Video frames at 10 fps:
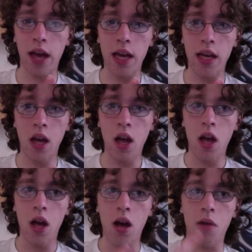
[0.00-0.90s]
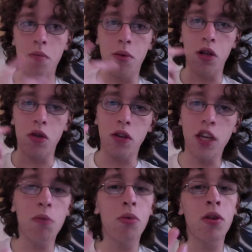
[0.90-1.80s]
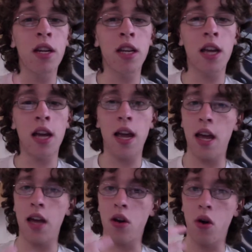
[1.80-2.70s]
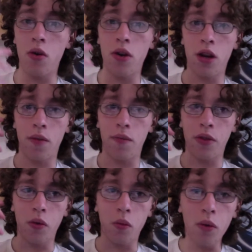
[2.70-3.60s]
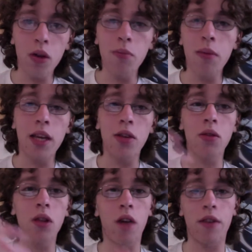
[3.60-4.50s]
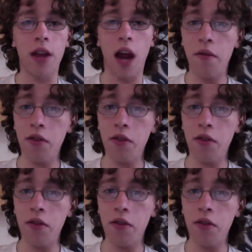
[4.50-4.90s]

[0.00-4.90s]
but you keep reading it, and Oda will make you love it. Every single arc,